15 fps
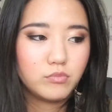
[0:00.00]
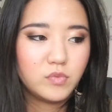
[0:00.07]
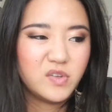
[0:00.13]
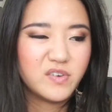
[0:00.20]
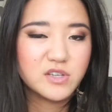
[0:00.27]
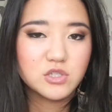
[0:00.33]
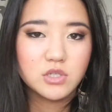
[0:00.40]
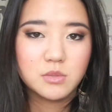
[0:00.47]

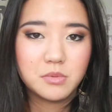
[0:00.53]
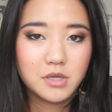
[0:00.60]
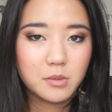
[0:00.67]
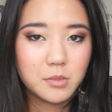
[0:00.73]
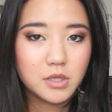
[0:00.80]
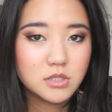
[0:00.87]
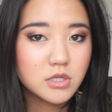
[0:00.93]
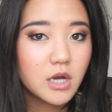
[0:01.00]
eventually
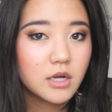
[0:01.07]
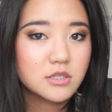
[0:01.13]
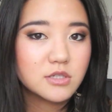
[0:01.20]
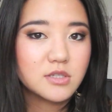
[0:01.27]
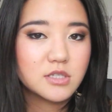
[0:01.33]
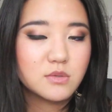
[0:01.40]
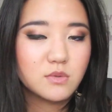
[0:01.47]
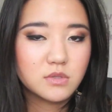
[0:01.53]
becoming a doctor.
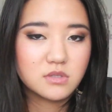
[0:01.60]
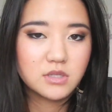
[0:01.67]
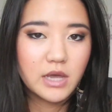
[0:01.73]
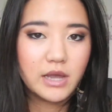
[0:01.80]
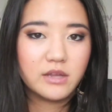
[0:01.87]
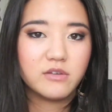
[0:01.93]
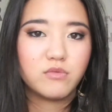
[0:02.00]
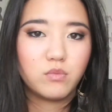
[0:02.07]
This was
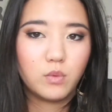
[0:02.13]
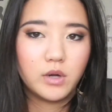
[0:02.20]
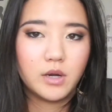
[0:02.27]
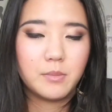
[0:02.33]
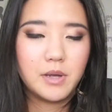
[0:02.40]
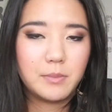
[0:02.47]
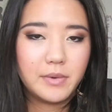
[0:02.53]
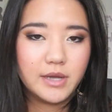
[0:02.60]
kind of
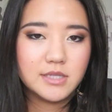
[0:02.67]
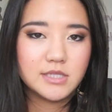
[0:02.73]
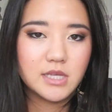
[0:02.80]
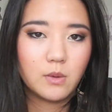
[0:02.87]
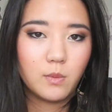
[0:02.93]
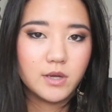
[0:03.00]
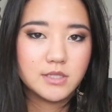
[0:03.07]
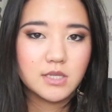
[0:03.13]
where my
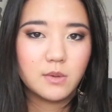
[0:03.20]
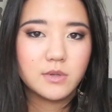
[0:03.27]
mindset was.